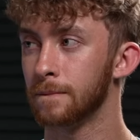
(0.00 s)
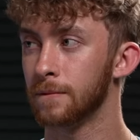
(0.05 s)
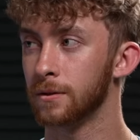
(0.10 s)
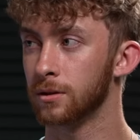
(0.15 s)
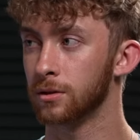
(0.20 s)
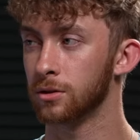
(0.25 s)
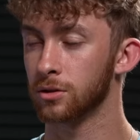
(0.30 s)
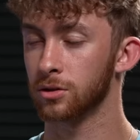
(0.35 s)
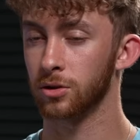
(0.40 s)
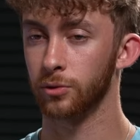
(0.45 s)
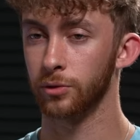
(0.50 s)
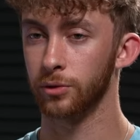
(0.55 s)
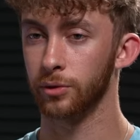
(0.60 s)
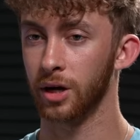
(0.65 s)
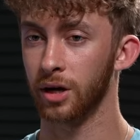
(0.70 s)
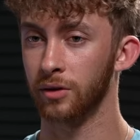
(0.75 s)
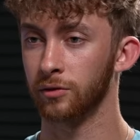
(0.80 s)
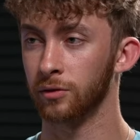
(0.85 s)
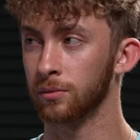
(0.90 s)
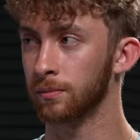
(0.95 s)
Yeah, just so we
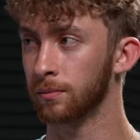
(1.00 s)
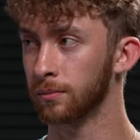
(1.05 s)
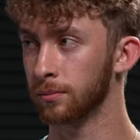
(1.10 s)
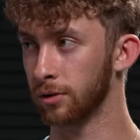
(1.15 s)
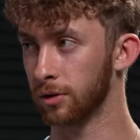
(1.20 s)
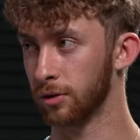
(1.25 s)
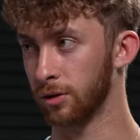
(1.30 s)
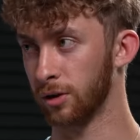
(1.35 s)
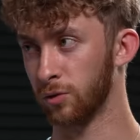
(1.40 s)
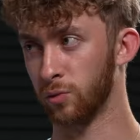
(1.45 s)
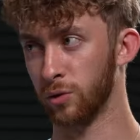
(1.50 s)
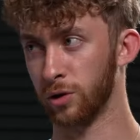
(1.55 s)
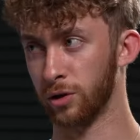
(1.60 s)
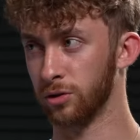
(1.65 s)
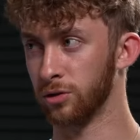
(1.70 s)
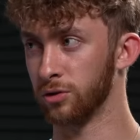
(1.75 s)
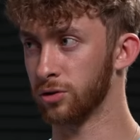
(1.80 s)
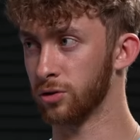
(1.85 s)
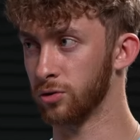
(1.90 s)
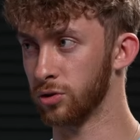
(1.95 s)
have it. Put it like
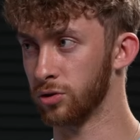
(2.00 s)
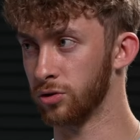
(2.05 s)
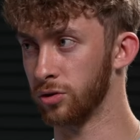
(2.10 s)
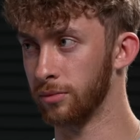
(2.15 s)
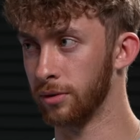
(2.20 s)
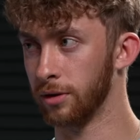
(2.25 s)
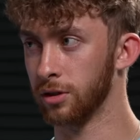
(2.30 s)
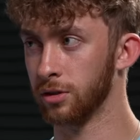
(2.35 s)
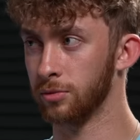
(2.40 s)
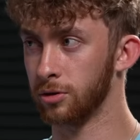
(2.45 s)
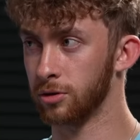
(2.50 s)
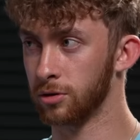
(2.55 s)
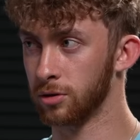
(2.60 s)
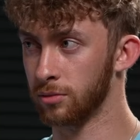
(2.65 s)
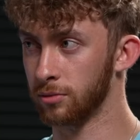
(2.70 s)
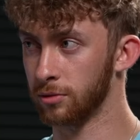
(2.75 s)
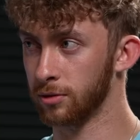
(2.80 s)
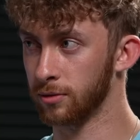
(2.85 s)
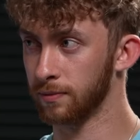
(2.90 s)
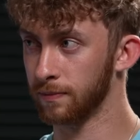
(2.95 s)
Wiccanesco Street basement or something.